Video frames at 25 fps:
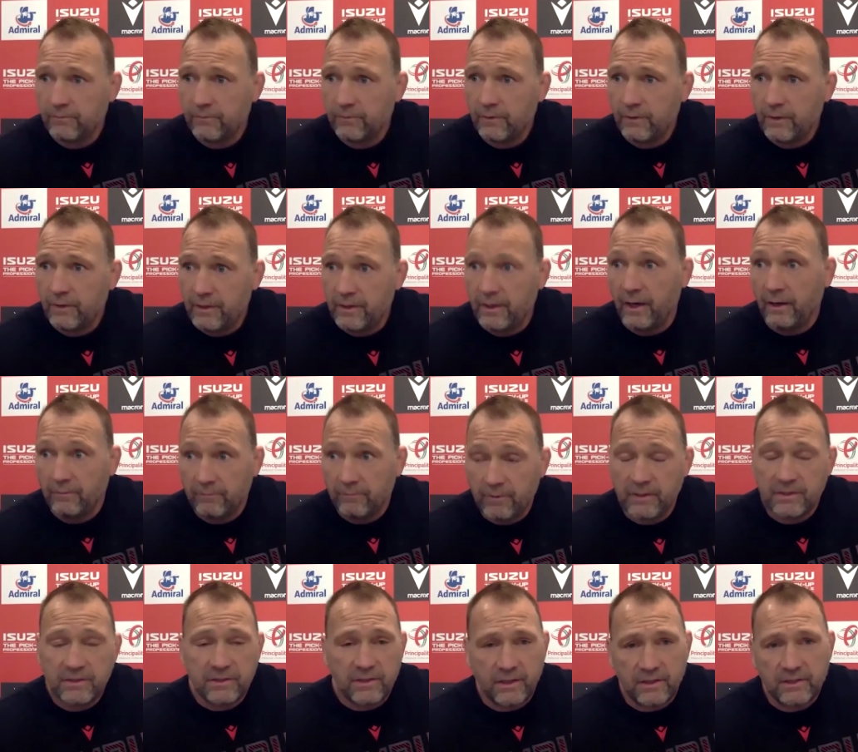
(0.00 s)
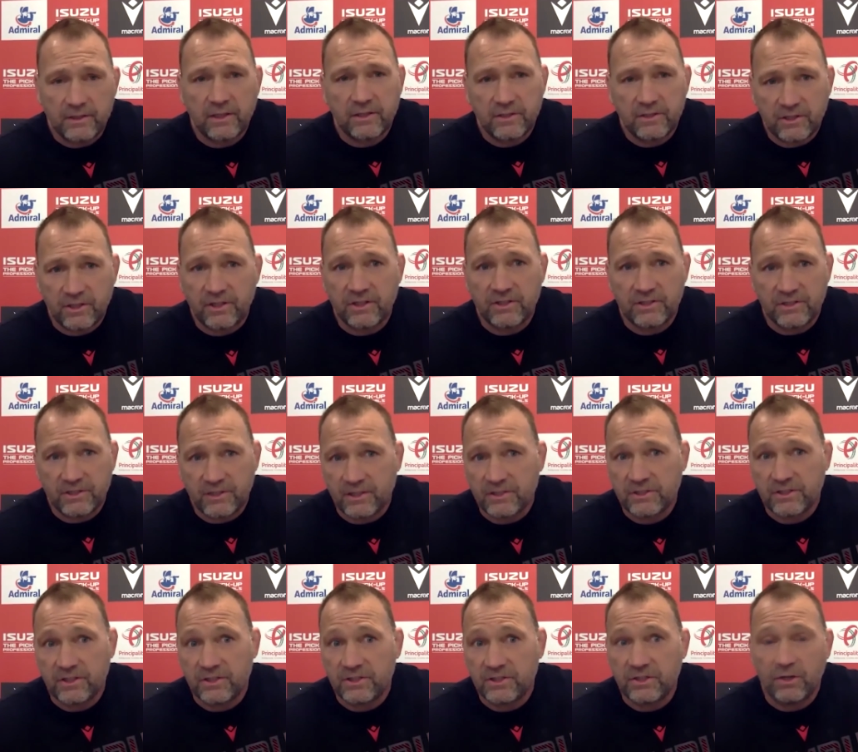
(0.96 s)
yeah, it's it's the
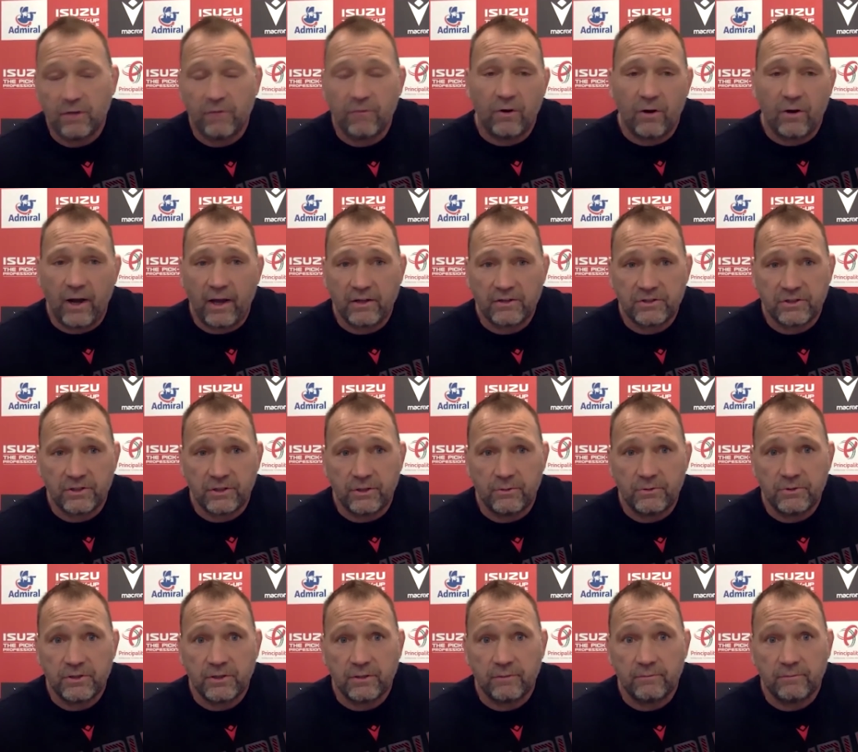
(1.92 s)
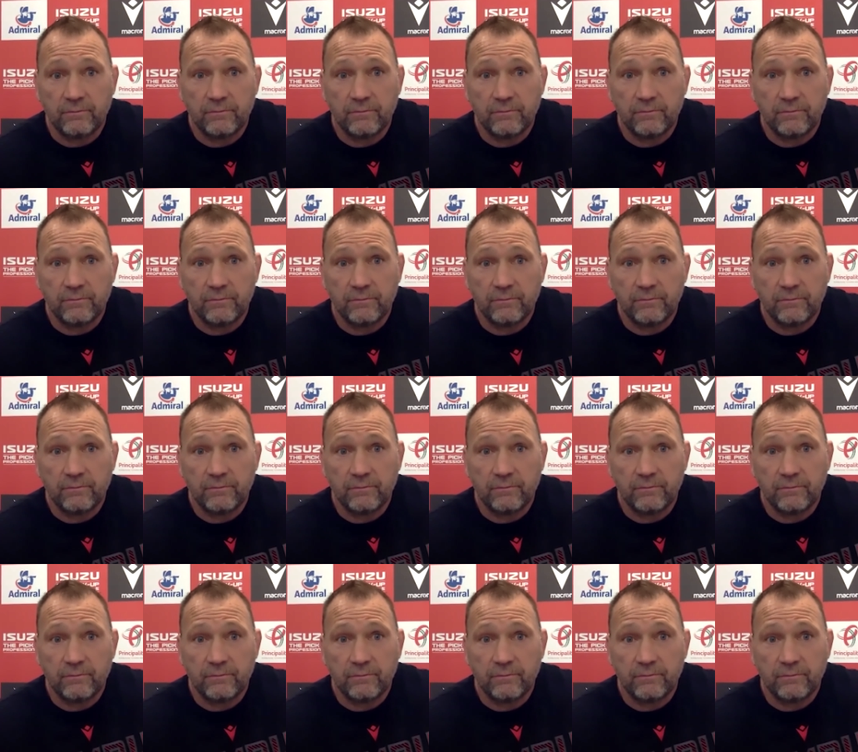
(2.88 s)
consistency of that execution.